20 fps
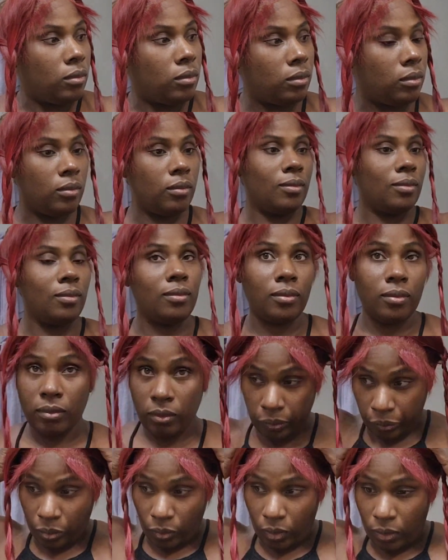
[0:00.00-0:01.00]
That
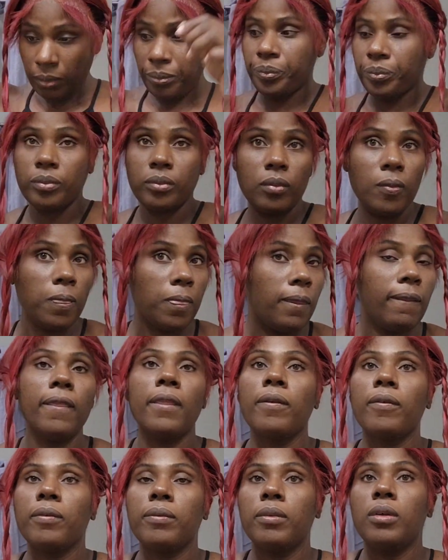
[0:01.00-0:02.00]
is gonna give an
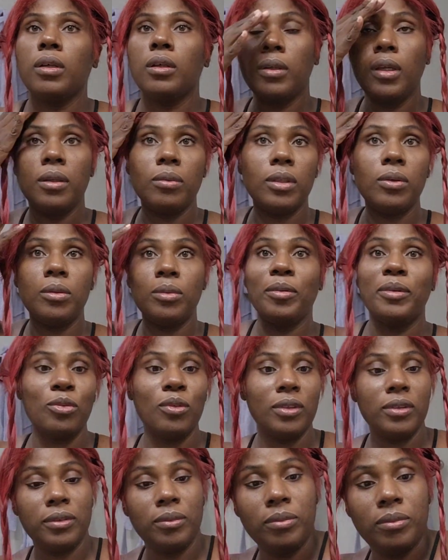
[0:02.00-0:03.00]
illusion of a
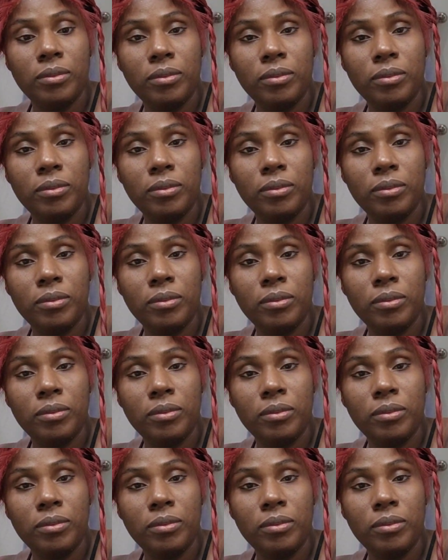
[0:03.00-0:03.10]
scalp.